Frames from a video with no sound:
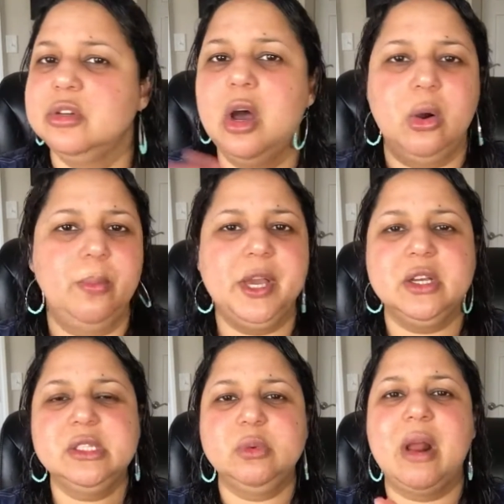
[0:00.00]
No,
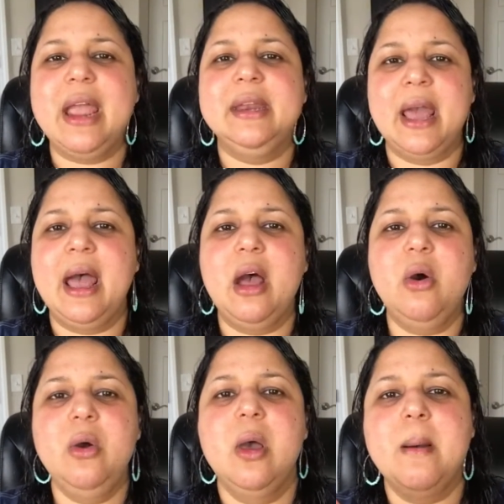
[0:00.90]
because right
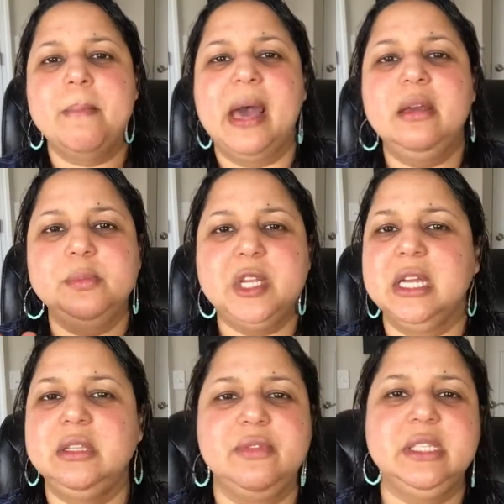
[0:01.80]
now my
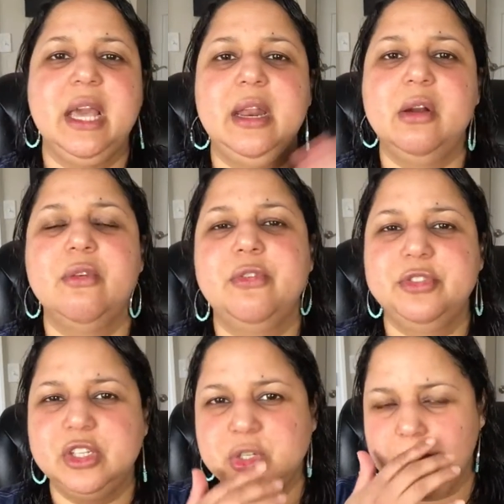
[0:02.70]
objective is getting off of
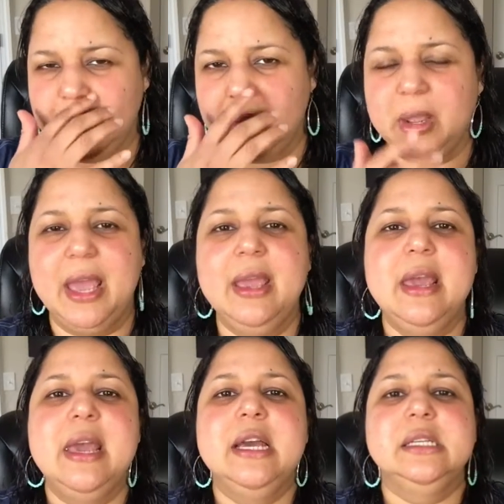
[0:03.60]
the sugar, okay?
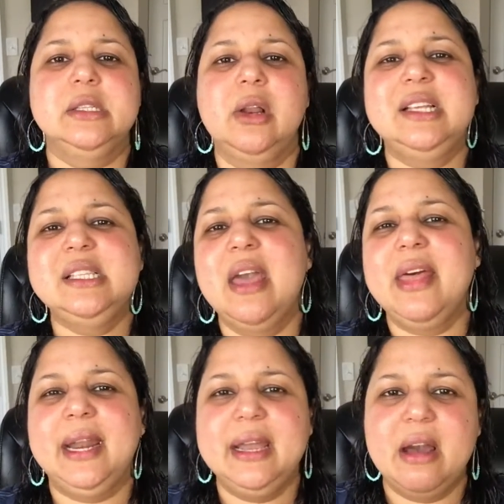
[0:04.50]
So let's say
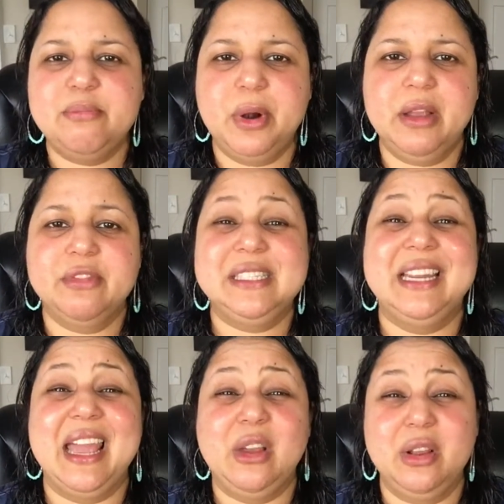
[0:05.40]
that I have breakfast
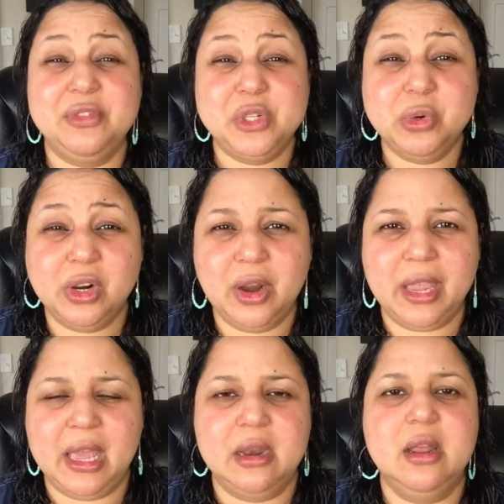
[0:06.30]
and I crave sugar
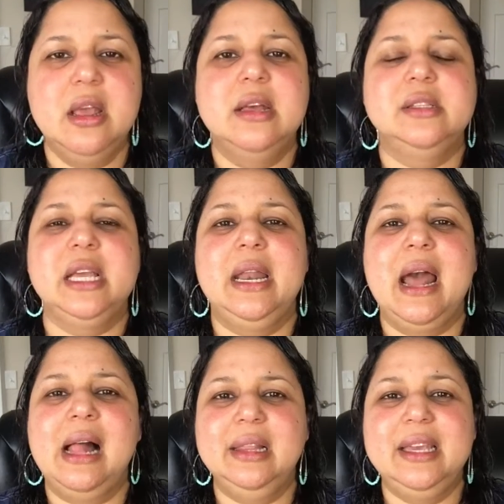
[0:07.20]
again,
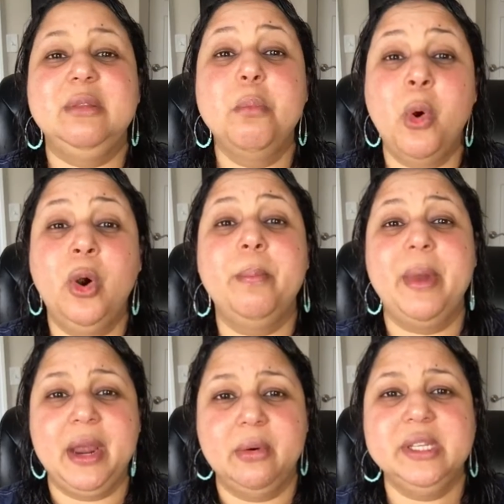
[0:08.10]
then I'll eat more
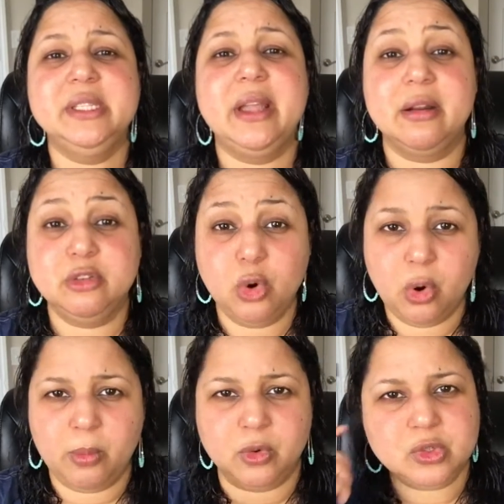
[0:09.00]
berries than
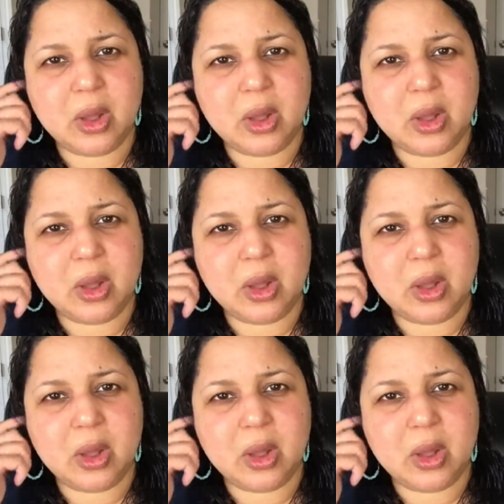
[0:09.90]
normal.